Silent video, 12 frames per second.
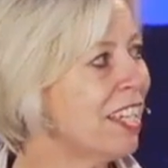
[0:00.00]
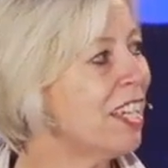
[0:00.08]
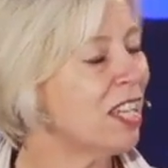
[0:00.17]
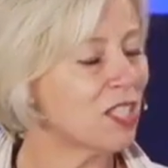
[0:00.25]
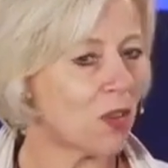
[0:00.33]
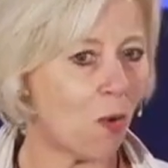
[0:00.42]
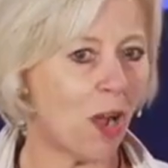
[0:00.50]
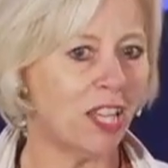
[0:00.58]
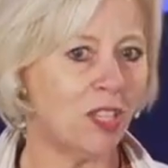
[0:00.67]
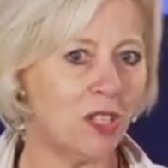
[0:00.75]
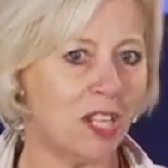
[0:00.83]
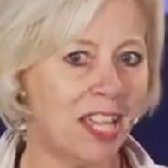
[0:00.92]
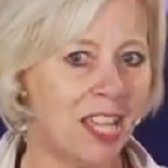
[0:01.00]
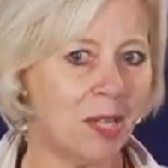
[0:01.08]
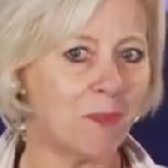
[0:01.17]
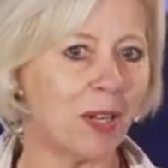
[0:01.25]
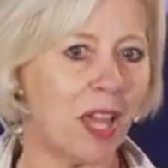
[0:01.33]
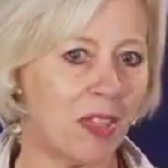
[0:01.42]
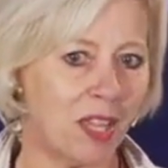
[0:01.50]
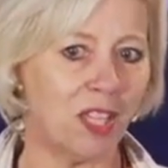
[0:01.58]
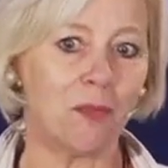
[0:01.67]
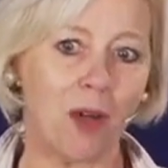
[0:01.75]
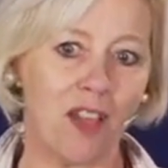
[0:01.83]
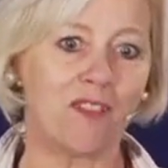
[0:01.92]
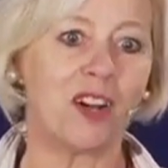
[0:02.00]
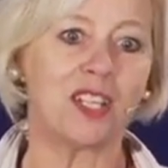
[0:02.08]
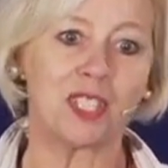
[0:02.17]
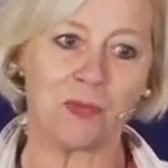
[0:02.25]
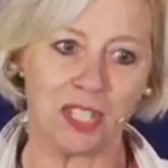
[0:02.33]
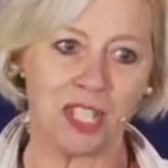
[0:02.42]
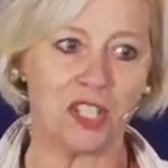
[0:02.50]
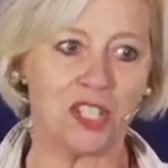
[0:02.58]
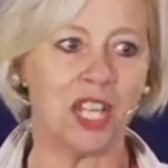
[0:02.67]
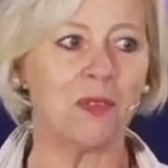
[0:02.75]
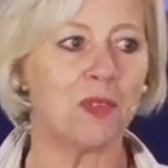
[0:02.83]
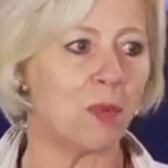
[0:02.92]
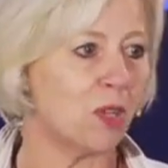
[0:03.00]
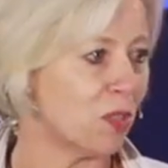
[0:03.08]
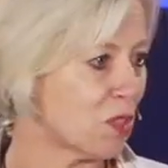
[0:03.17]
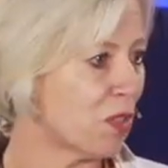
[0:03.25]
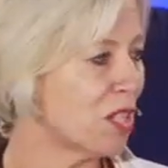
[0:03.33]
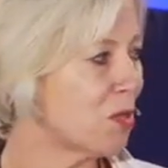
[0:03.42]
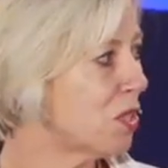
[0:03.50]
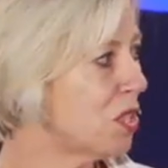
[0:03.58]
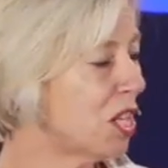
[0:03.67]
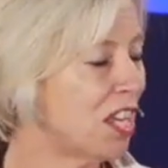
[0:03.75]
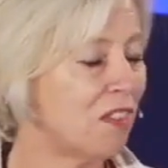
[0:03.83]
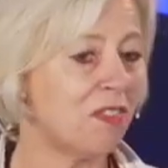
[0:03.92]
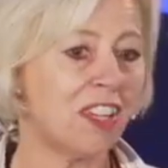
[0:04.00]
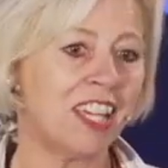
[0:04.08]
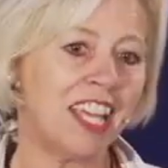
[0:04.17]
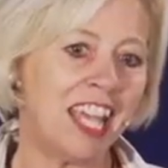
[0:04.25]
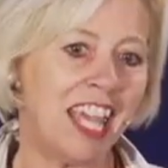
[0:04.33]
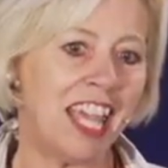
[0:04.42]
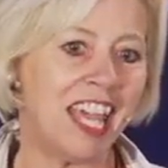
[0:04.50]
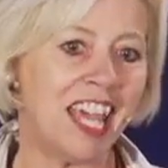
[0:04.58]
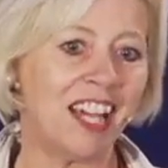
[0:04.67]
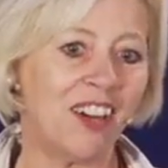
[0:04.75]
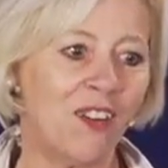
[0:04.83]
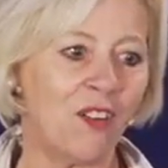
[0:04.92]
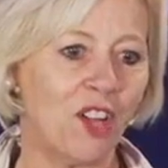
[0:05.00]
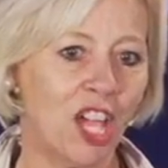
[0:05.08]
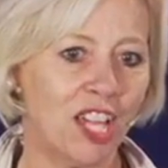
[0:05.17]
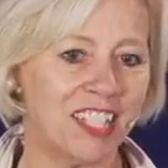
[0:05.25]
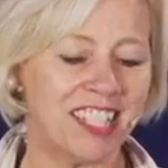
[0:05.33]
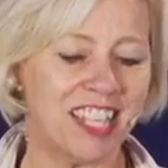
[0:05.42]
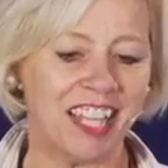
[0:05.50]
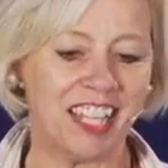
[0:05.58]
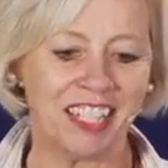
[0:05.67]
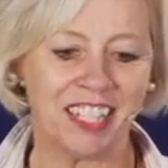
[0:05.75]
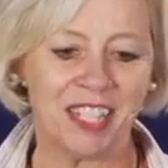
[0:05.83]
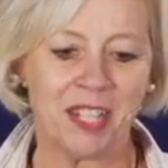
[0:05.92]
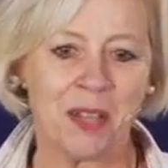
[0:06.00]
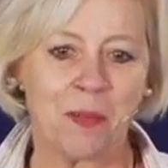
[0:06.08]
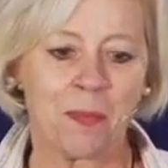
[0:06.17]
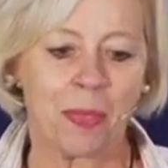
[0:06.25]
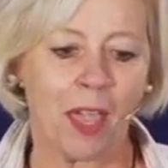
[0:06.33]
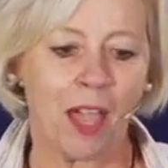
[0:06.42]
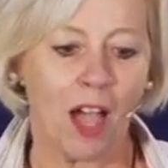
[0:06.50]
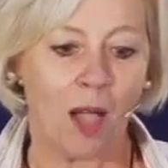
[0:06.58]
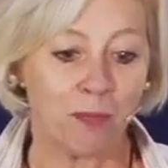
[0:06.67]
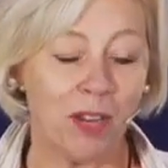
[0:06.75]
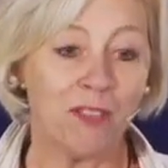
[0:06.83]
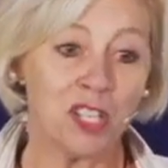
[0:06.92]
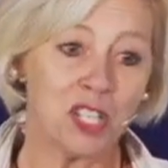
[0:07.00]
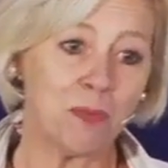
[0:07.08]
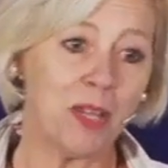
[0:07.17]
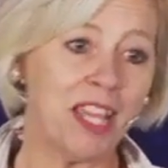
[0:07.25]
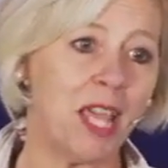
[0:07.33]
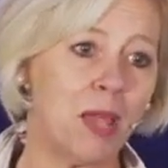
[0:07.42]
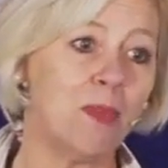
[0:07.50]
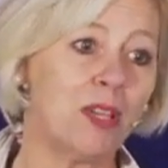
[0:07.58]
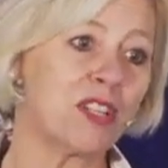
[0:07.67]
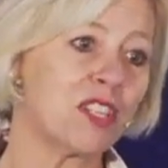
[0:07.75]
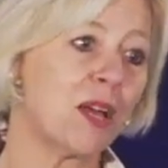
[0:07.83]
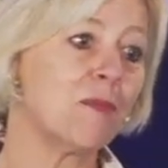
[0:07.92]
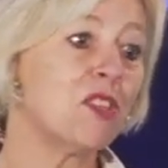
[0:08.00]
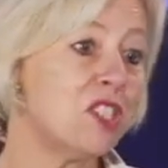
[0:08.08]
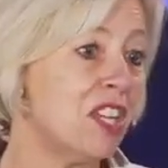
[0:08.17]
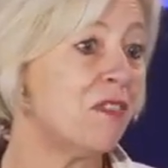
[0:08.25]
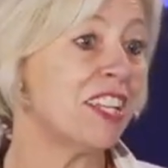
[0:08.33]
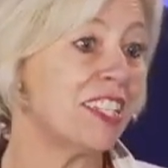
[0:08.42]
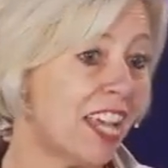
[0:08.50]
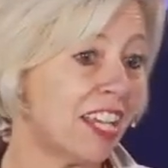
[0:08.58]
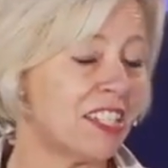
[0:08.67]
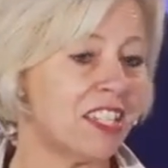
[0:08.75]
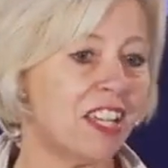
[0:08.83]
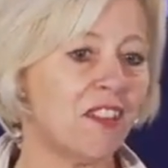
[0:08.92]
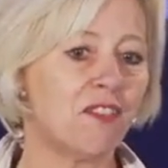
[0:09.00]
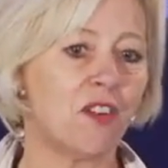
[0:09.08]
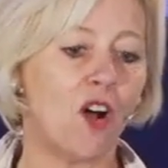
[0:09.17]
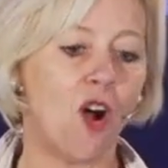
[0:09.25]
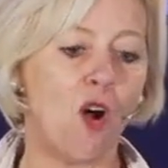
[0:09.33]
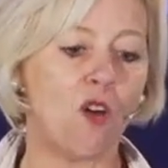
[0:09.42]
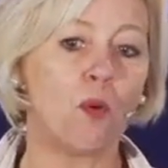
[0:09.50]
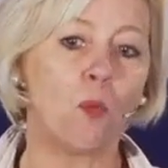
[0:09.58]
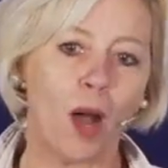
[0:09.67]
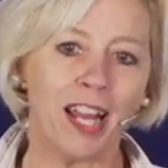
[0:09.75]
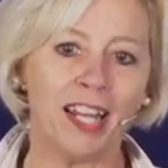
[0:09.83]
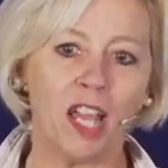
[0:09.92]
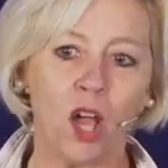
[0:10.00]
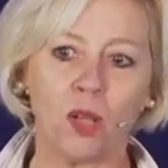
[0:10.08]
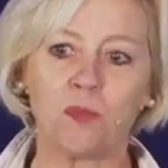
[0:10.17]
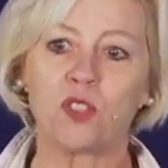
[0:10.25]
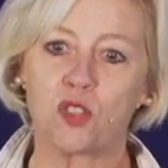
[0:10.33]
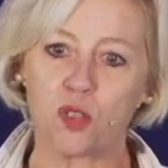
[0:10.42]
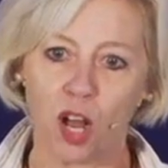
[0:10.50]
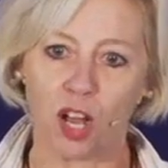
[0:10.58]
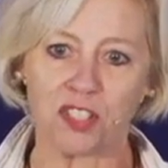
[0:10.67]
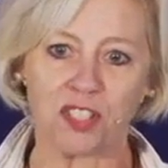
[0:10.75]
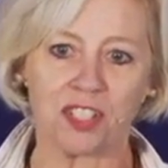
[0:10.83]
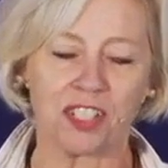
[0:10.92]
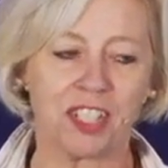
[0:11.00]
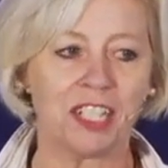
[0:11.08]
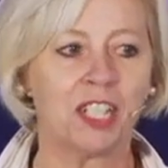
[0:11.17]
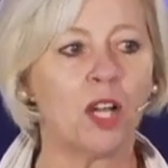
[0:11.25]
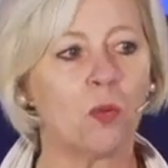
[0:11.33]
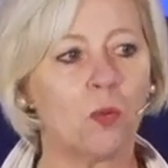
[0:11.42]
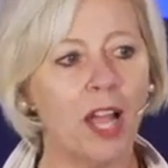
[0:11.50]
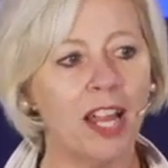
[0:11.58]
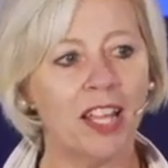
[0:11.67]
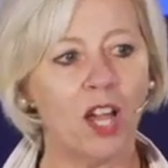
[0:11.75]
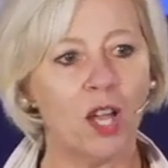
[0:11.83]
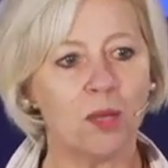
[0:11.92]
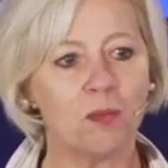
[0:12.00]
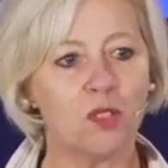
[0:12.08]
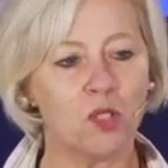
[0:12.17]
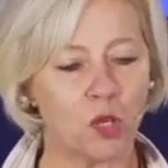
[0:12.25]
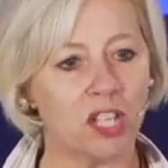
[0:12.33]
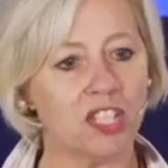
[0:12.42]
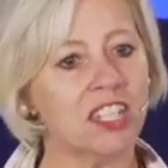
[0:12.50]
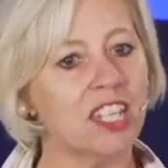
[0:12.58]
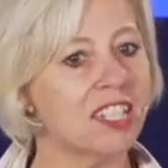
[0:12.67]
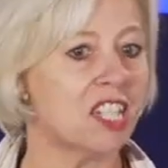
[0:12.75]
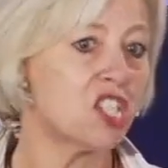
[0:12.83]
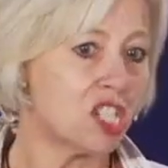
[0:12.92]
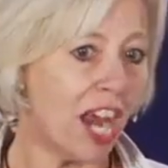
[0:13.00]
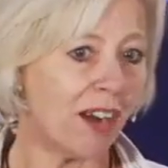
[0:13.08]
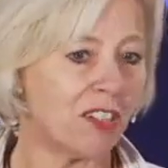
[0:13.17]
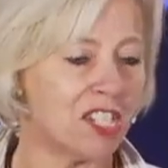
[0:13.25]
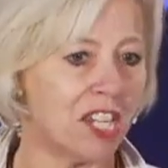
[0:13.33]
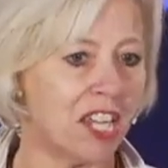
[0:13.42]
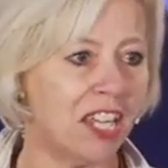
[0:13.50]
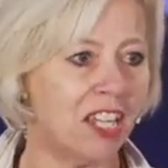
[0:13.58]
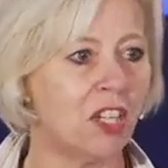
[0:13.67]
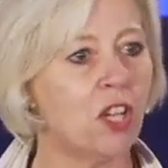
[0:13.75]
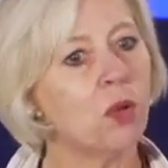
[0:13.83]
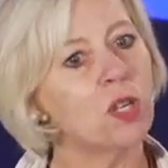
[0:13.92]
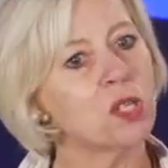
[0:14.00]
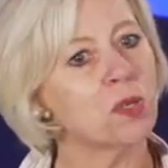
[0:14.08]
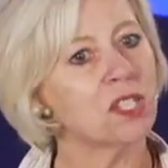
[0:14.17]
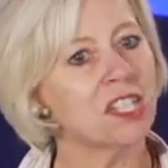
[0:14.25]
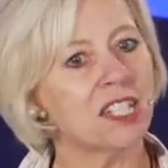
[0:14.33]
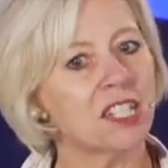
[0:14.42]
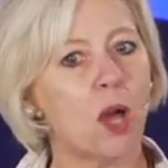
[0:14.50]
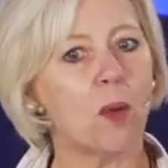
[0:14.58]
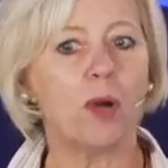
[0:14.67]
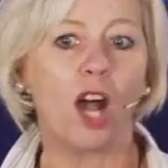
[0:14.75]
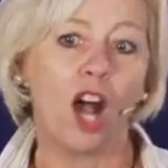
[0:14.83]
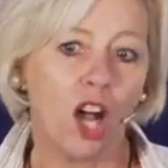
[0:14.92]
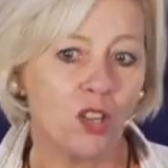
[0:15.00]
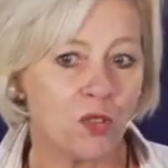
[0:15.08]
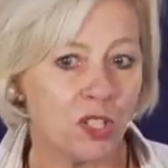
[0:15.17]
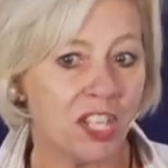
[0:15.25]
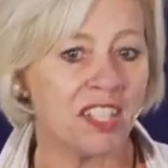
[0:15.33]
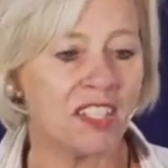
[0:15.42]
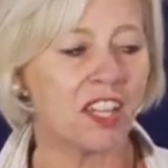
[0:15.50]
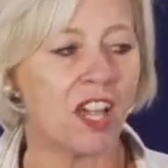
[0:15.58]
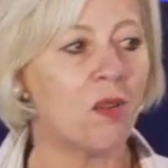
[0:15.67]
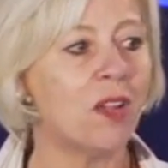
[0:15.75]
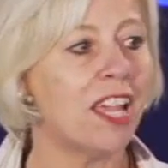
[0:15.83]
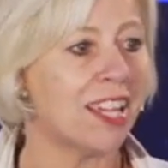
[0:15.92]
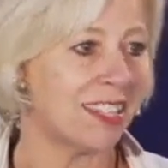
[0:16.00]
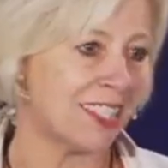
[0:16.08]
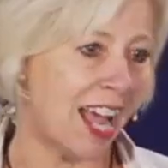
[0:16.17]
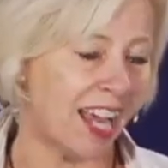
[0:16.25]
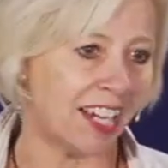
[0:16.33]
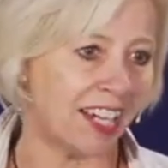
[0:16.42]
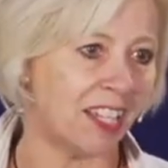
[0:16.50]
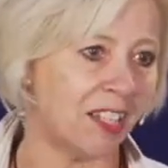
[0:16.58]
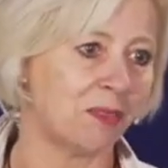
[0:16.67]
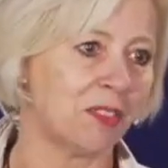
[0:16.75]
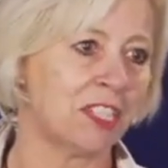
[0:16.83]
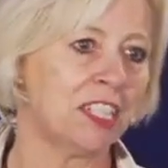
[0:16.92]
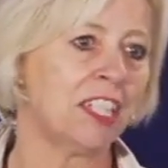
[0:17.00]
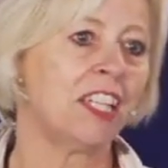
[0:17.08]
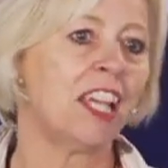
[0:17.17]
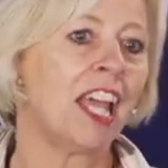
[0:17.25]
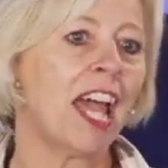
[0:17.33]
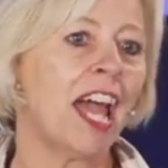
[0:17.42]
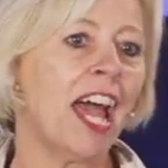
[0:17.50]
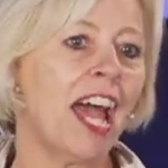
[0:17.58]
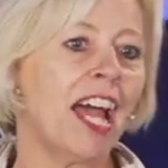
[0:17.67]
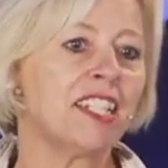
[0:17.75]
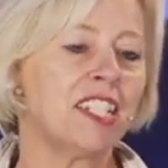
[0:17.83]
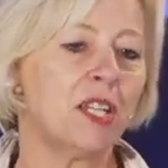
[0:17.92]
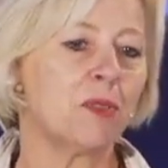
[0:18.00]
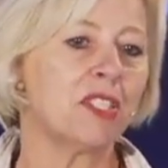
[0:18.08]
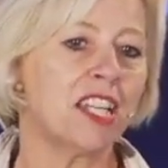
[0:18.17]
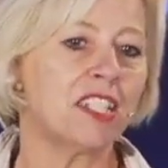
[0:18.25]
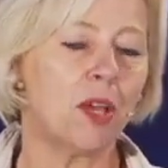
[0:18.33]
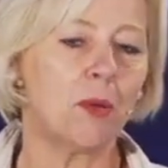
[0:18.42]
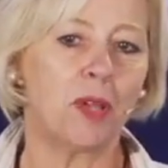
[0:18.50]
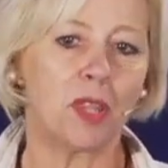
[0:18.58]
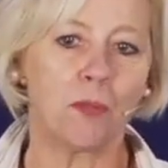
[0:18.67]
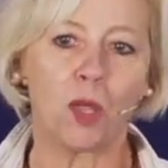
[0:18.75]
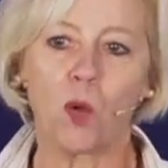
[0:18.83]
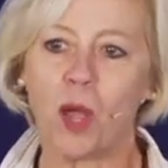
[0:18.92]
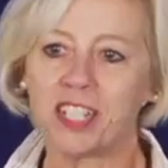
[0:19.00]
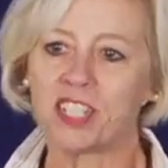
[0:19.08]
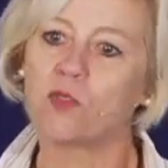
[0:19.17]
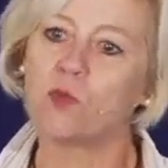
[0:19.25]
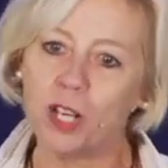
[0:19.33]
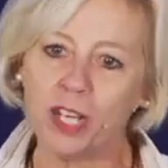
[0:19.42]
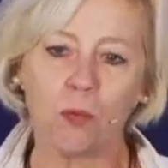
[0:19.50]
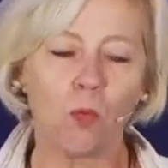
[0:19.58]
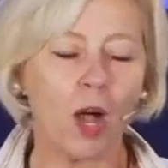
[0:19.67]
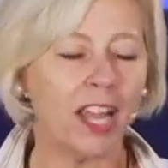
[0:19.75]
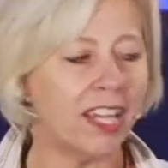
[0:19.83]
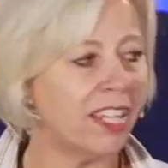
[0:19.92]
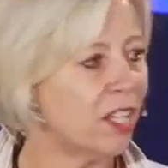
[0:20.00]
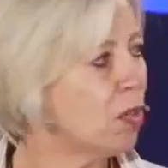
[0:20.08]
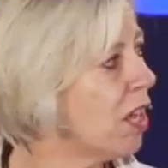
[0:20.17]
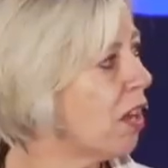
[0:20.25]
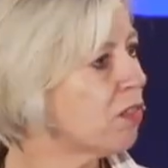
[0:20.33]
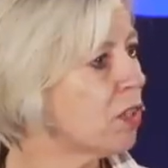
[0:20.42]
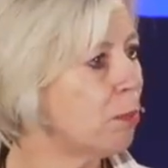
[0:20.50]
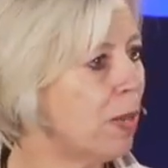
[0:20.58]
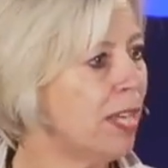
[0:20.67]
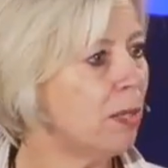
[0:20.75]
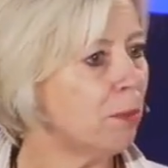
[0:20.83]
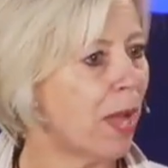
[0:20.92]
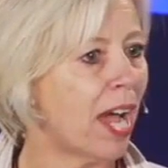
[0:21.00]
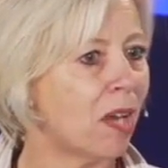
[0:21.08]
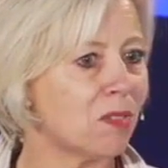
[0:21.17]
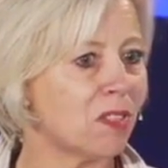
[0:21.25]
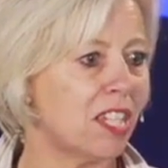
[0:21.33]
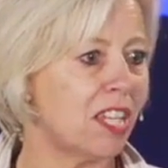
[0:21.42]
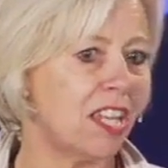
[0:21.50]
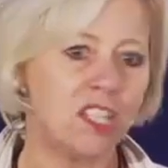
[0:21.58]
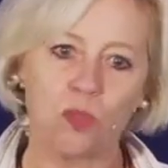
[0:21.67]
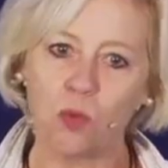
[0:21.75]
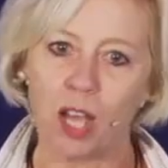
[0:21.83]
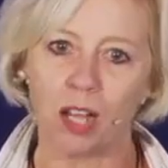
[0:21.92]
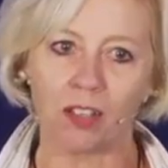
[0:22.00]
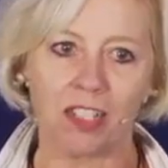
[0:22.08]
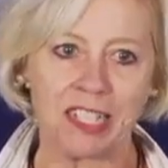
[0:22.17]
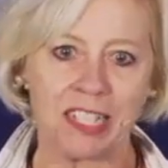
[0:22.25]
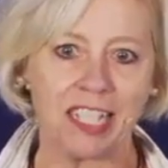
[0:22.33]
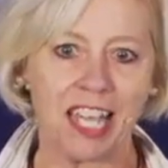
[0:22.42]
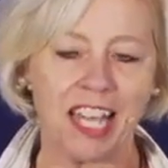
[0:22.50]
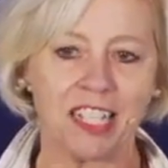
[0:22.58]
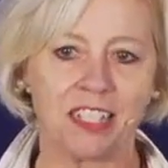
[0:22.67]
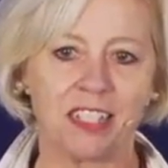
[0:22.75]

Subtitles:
It's quite unique, but I think you might find some synergy with what you're trying to achieve here on Guernsey. I'm privileged to be here because I'm the Chief Executive of Whiteley Homes Trust. And Whiteley Homes Trust is a charity which was set up 100 years ago exactly. And it was set up at the bequest of William Whiteley, who left £1 million in his will and said